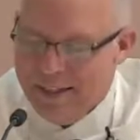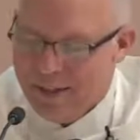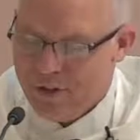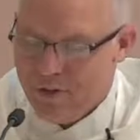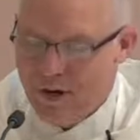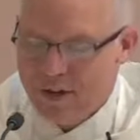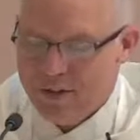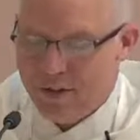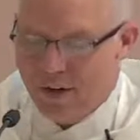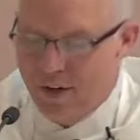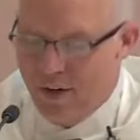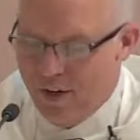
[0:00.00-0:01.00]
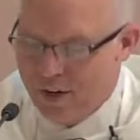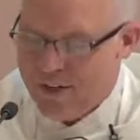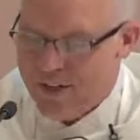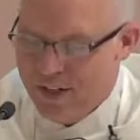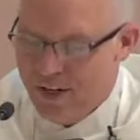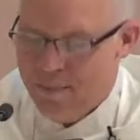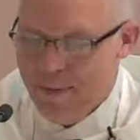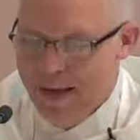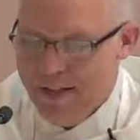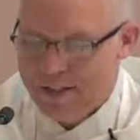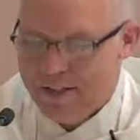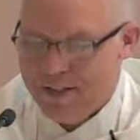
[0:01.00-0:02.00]
I think, draws our hearts and our
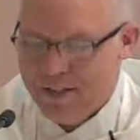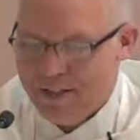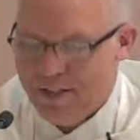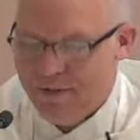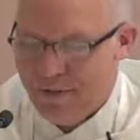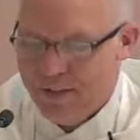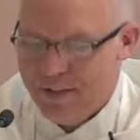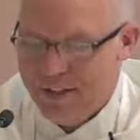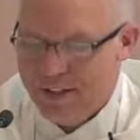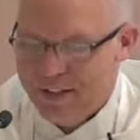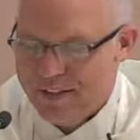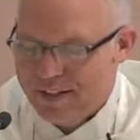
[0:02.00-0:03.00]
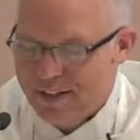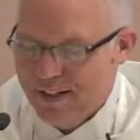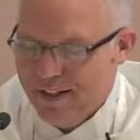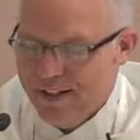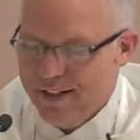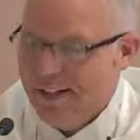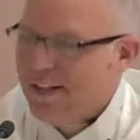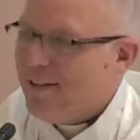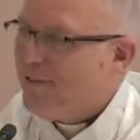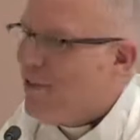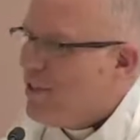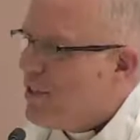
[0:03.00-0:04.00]
minds to several things. Uh,
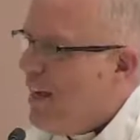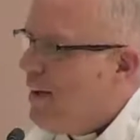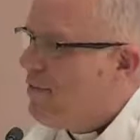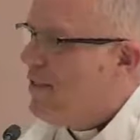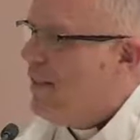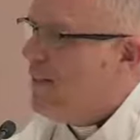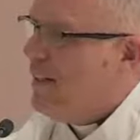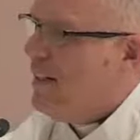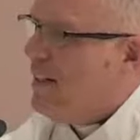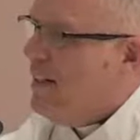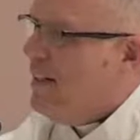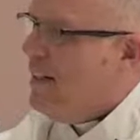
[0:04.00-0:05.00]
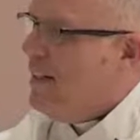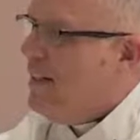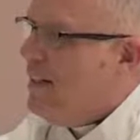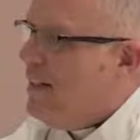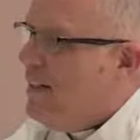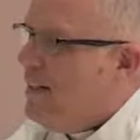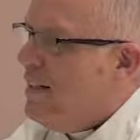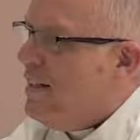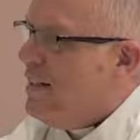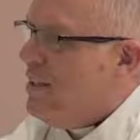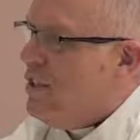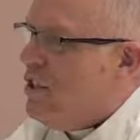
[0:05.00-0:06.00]
first off, that
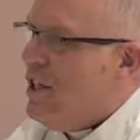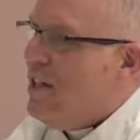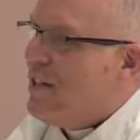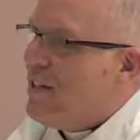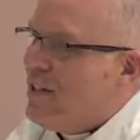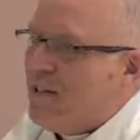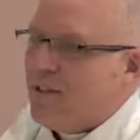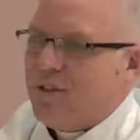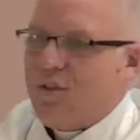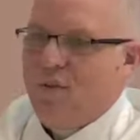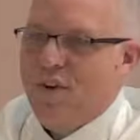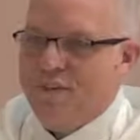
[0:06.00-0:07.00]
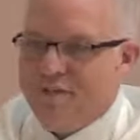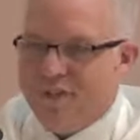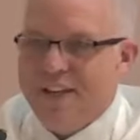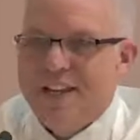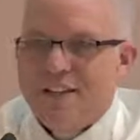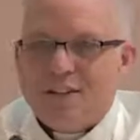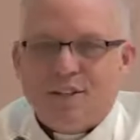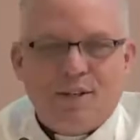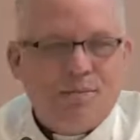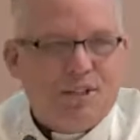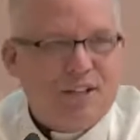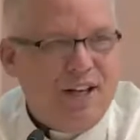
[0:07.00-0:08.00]
Jesus reveals
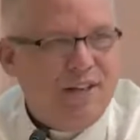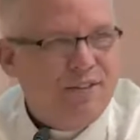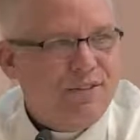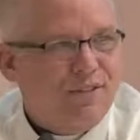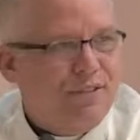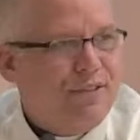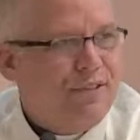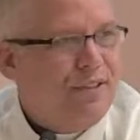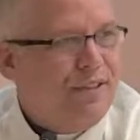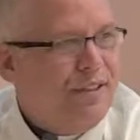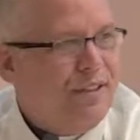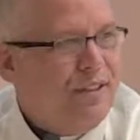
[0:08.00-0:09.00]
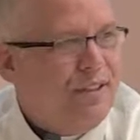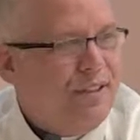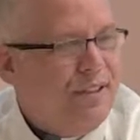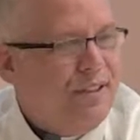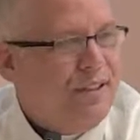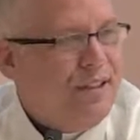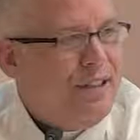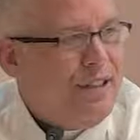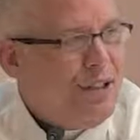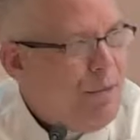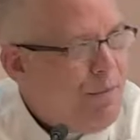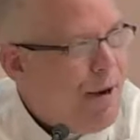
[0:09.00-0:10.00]
himself
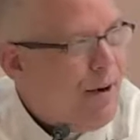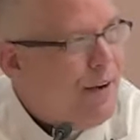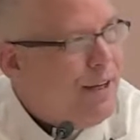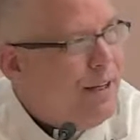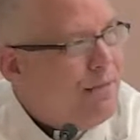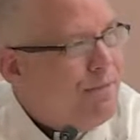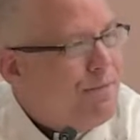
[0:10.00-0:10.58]
to Mary.